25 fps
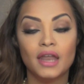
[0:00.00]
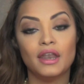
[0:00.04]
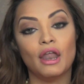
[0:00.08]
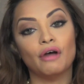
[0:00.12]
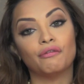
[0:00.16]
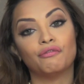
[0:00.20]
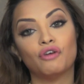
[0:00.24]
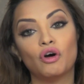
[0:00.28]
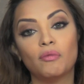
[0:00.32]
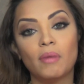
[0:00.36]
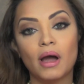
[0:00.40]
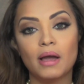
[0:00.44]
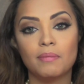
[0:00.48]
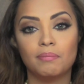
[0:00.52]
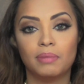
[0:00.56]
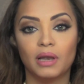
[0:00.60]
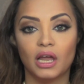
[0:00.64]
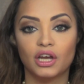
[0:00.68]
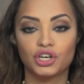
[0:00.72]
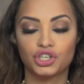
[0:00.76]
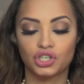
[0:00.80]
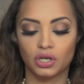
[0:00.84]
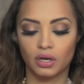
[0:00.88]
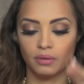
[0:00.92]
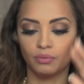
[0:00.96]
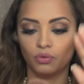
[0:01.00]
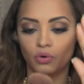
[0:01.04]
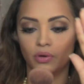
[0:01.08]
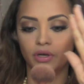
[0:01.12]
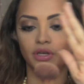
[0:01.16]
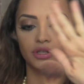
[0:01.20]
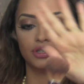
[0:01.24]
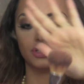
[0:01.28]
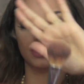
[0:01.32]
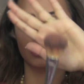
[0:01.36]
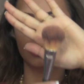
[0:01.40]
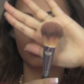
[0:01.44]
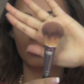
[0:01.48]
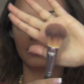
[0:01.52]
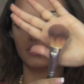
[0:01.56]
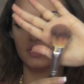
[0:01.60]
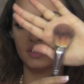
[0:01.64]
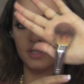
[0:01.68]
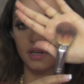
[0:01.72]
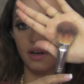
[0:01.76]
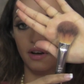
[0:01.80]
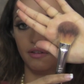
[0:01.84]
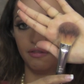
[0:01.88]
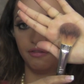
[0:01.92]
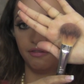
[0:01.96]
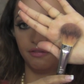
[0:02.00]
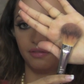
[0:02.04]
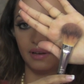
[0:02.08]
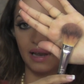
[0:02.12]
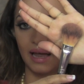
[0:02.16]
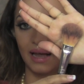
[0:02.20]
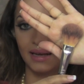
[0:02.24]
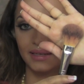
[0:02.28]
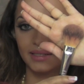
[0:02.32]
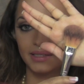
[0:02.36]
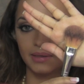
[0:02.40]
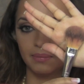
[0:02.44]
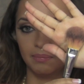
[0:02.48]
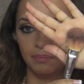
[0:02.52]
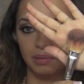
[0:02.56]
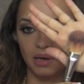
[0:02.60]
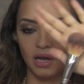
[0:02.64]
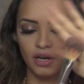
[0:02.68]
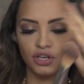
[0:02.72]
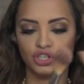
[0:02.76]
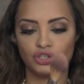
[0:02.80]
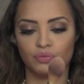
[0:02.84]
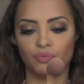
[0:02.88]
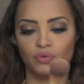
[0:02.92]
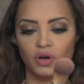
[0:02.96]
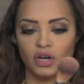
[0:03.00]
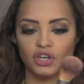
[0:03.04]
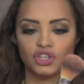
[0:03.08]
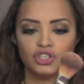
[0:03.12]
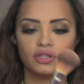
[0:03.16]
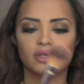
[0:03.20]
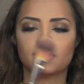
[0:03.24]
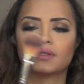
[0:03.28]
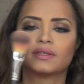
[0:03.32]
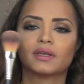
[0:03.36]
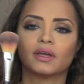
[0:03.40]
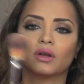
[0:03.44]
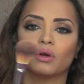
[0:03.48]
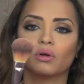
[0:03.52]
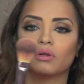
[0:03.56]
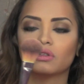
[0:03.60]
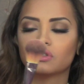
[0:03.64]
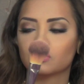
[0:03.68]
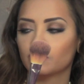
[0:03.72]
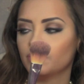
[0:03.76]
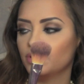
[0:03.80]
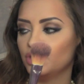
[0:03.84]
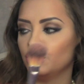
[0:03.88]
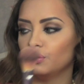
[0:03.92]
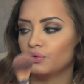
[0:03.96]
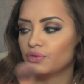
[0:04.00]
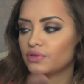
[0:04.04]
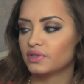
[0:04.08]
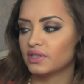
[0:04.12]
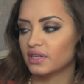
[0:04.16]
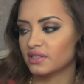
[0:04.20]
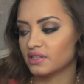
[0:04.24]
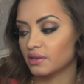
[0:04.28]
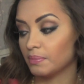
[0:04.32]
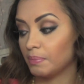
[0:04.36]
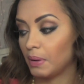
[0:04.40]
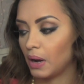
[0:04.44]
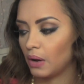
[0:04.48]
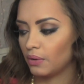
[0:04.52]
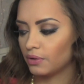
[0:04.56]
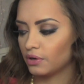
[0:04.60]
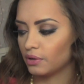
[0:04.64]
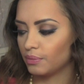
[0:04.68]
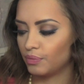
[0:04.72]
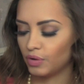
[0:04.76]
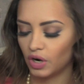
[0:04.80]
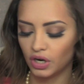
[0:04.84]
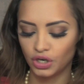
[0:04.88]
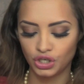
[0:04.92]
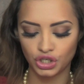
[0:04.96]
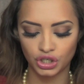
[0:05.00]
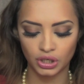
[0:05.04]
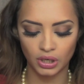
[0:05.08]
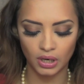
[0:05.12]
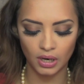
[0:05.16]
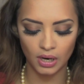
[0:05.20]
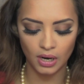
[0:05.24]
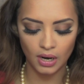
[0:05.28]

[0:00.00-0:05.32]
Now for my blush, I'm going to use a flat blush brush. This can also be used as a powder brush.